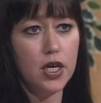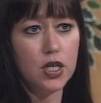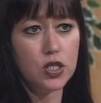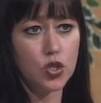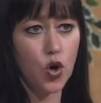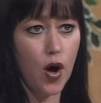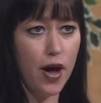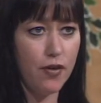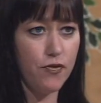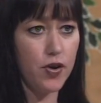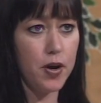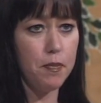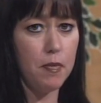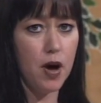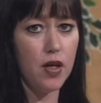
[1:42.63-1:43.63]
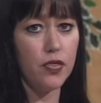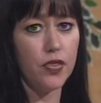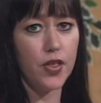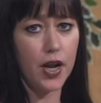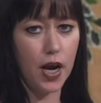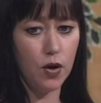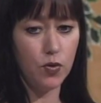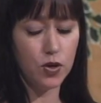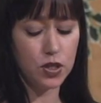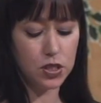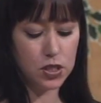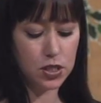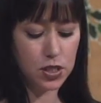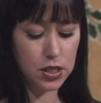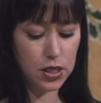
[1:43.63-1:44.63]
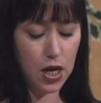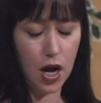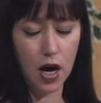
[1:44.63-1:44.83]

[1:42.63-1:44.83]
So every month that I was,